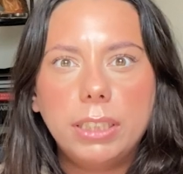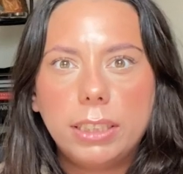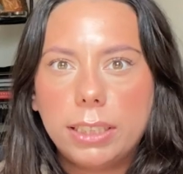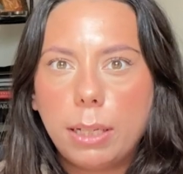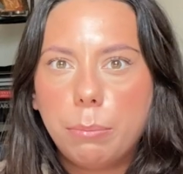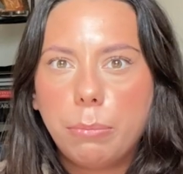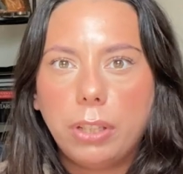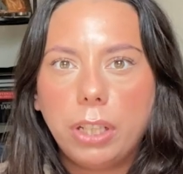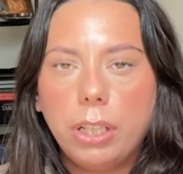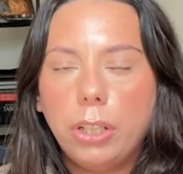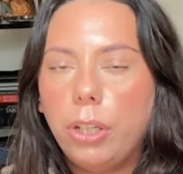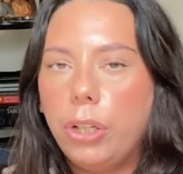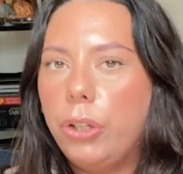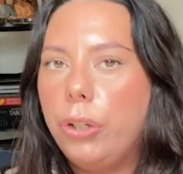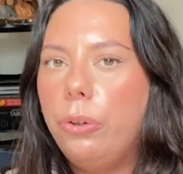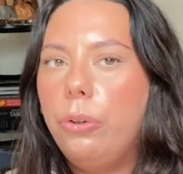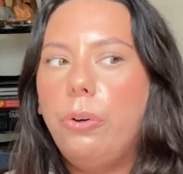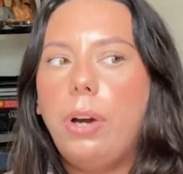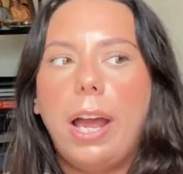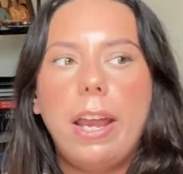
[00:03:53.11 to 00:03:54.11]
something
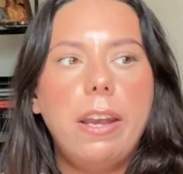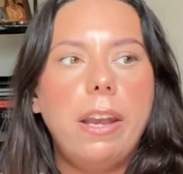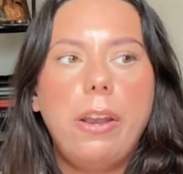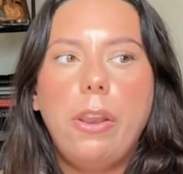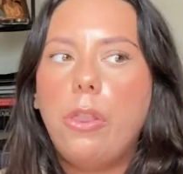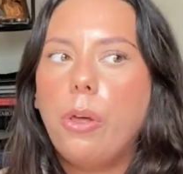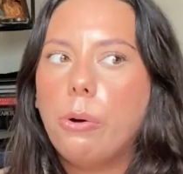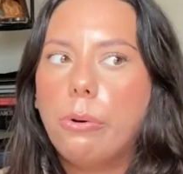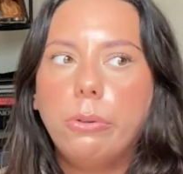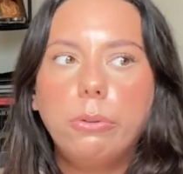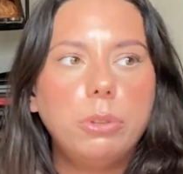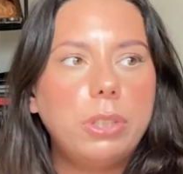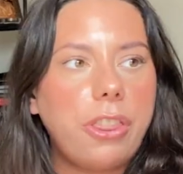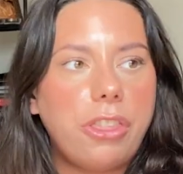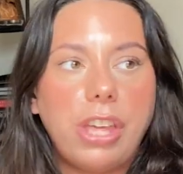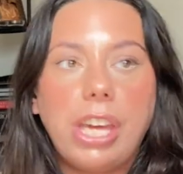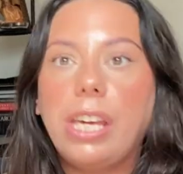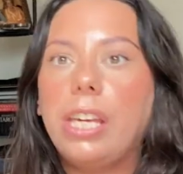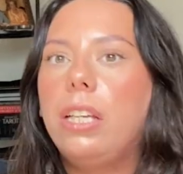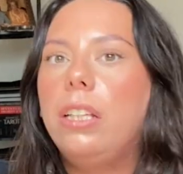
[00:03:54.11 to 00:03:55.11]
new and those
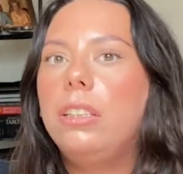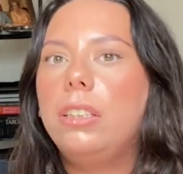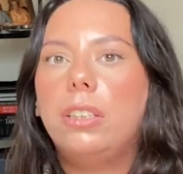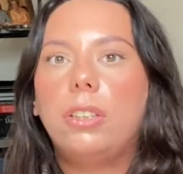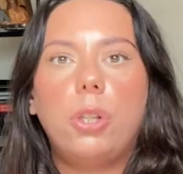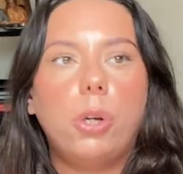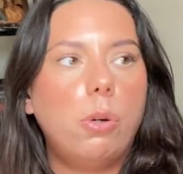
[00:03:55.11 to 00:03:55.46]
things,